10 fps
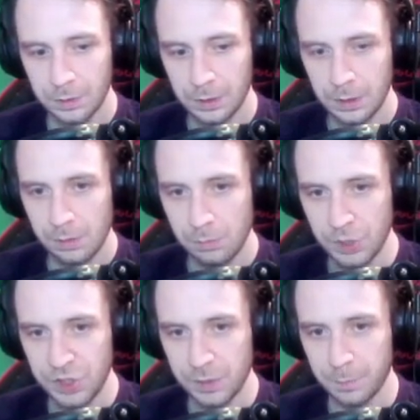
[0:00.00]
which
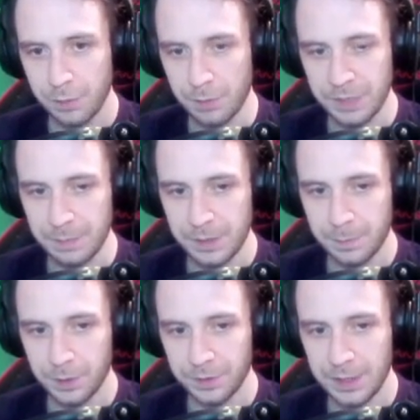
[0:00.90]
prompts them to put
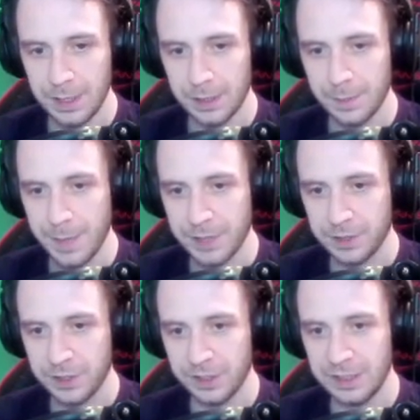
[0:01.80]
the masks on.
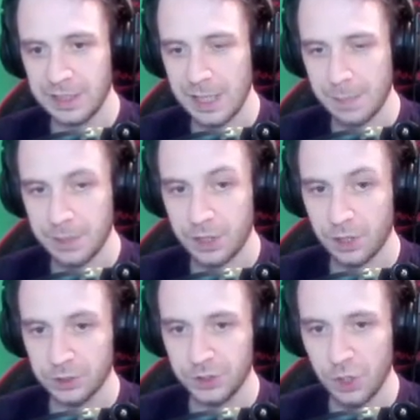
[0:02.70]
These enemies are called
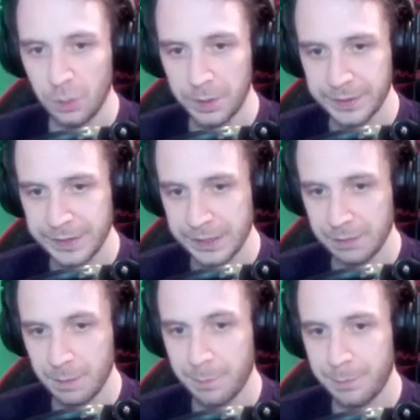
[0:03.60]
nobodies, and they're
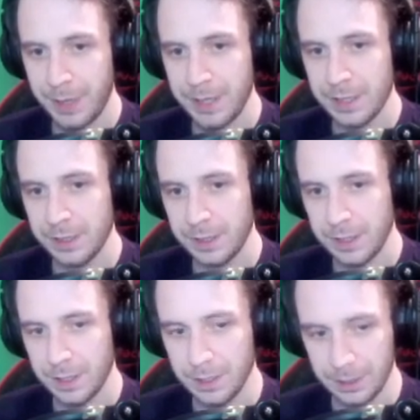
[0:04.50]
a pain in
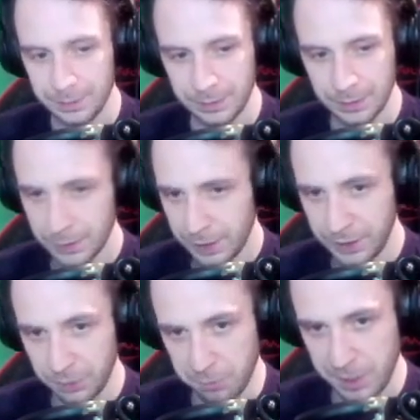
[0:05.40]
the
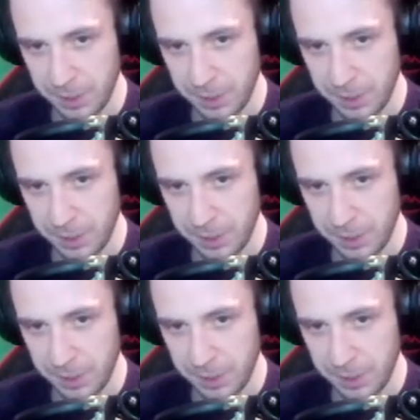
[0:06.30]
rear.